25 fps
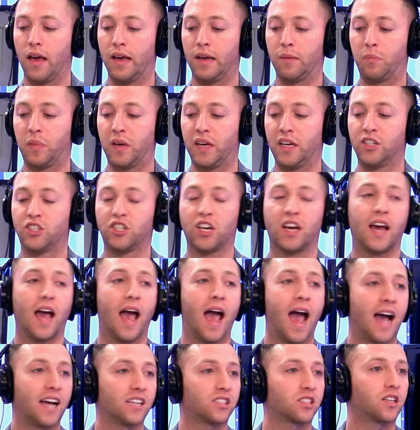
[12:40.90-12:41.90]
PJ
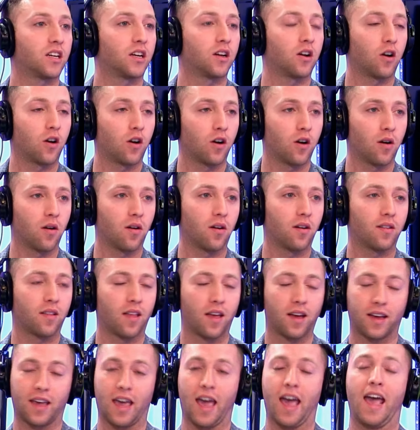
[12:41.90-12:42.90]
asking her,
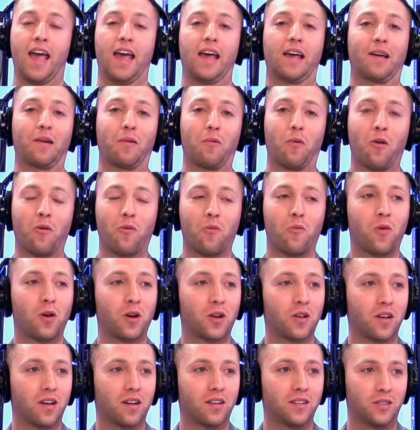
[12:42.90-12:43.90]
like, hey, what
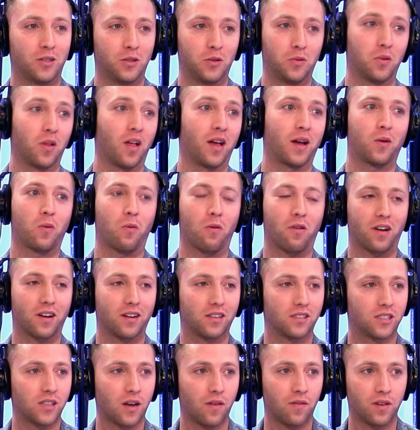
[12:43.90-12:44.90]
do you like working
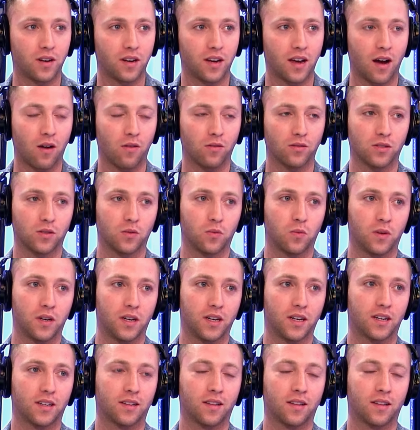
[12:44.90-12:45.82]
70 hours a week?